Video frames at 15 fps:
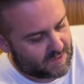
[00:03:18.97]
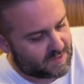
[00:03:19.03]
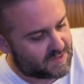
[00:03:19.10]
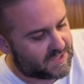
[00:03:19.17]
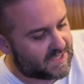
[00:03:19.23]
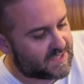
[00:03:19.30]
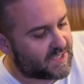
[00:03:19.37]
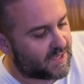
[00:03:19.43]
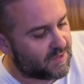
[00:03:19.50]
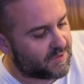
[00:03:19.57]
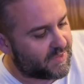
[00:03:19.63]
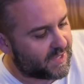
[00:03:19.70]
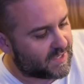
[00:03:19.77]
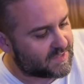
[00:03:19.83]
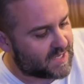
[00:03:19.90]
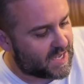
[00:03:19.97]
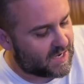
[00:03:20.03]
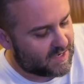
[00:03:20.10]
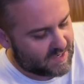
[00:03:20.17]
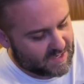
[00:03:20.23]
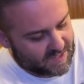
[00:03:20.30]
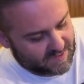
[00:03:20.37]
detail things
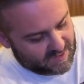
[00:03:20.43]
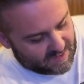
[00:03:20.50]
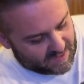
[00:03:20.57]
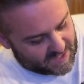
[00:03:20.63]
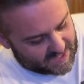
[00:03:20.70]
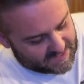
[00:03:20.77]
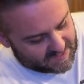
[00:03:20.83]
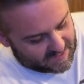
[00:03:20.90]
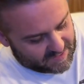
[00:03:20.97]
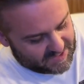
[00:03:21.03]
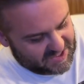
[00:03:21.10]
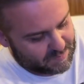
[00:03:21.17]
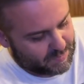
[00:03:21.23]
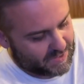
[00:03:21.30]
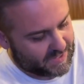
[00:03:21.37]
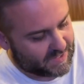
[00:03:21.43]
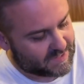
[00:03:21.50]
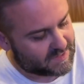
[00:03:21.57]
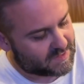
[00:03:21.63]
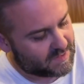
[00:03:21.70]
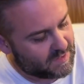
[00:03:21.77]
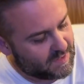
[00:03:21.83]
added on there. Lots of little
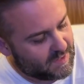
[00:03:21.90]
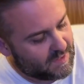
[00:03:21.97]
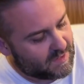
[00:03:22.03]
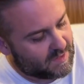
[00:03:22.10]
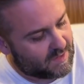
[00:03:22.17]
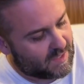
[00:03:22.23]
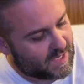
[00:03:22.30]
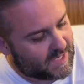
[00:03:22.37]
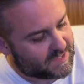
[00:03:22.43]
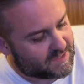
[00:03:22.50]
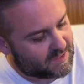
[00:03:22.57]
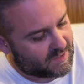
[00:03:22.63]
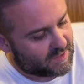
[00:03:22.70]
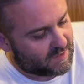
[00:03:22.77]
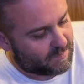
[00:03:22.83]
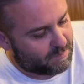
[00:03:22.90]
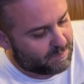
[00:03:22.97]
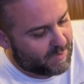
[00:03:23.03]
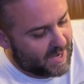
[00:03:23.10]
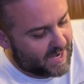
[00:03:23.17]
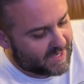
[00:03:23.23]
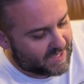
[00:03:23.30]
spikes, lots of
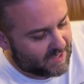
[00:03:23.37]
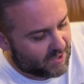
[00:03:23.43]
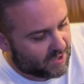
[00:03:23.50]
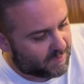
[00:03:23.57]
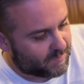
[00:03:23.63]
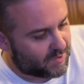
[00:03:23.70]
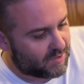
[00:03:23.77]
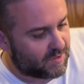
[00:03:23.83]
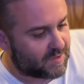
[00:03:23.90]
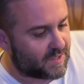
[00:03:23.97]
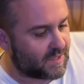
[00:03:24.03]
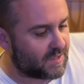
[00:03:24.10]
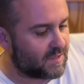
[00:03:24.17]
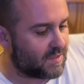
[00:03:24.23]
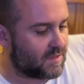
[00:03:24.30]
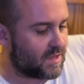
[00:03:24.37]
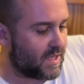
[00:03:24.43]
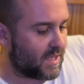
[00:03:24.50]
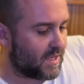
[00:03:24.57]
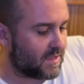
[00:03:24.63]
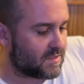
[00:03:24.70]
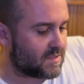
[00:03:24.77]
body armor looking
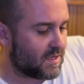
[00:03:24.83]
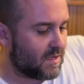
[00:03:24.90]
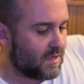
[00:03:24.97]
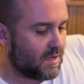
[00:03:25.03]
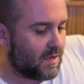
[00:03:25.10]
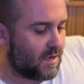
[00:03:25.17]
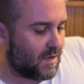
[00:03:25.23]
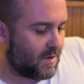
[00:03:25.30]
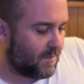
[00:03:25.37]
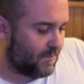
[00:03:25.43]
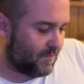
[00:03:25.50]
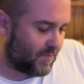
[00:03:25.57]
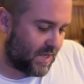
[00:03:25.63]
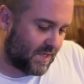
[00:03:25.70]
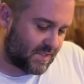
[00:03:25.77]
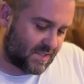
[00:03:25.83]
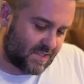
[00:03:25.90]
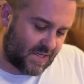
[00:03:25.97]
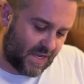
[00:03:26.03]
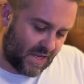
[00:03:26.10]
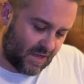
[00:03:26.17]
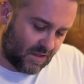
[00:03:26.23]
things. His
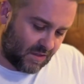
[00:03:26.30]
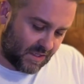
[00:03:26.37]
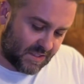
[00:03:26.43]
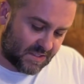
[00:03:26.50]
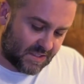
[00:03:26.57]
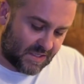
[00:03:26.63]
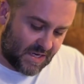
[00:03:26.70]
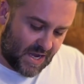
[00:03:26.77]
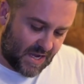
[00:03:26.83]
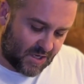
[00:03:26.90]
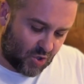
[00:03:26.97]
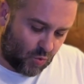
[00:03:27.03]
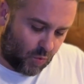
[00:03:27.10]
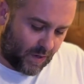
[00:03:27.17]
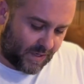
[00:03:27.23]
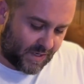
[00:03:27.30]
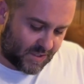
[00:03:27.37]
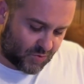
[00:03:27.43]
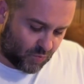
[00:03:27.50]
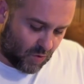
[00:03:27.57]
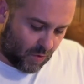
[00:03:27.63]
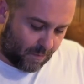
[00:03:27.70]
tail is not quite
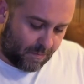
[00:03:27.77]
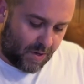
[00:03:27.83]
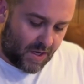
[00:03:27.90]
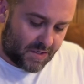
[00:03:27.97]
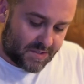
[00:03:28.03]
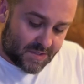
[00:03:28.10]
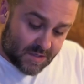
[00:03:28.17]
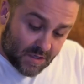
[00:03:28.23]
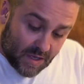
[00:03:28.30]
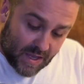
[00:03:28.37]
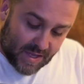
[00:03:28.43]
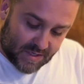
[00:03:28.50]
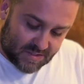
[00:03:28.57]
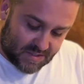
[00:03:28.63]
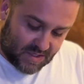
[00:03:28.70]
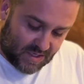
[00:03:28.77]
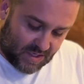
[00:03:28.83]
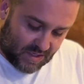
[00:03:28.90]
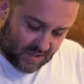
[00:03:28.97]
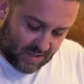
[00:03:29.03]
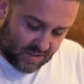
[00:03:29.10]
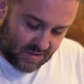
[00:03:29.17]
as robust as
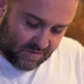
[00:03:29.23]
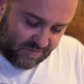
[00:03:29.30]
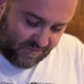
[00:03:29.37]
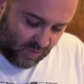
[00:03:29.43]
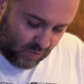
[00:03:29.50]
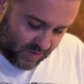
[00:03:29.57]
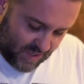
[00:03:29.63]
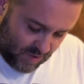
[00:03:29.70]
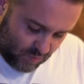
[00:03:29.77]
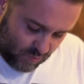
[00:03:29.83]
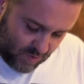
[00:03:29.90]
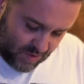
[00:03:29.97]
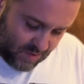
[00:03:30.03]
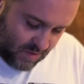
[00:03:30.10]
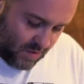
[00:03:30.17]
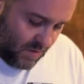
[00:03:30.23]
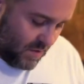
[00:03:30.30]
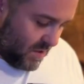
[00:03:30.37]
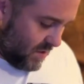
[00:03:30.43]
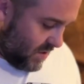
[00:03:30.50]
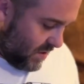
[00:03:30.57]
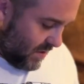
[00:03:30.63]
the fold out one,
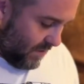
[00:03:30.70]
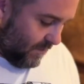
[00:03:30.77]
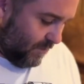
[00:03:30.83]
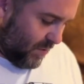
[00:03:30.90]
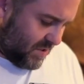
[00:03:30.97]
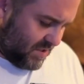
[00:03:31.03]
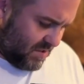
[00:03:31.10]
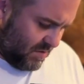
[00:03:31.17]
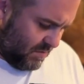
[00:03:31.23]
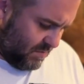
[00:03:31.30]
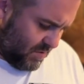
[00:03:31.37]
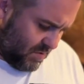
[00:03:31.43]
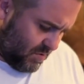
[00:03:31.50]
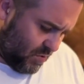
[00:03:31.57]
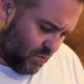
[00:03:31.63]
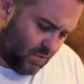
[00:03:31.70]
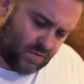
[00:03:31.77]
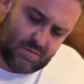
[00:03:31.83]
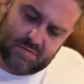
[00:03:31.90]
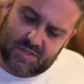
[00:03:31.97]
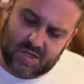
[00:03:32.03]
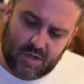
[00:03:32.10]
but still
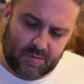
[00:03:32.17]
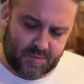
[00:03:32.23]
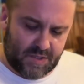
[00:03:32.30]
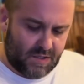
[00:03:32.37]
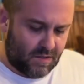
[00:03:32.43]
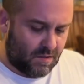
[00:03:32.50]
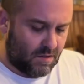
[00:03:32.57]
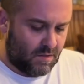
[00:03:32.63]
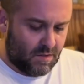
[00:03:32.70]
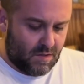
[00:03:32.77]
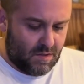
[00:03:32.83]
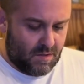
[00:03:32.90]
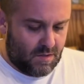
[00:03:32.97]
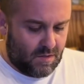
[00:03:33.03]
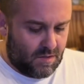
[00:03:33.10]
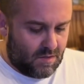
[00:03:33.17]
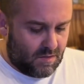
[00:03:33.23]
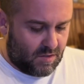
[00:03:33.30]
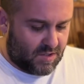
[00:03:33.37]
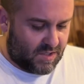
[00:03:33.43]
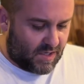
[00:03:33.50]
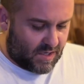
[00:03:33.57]
cool, sculpted.
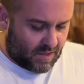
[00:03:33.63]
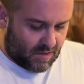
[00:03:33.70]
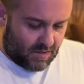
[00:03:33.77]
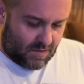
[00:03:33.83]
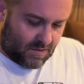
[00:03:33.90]
Looks like it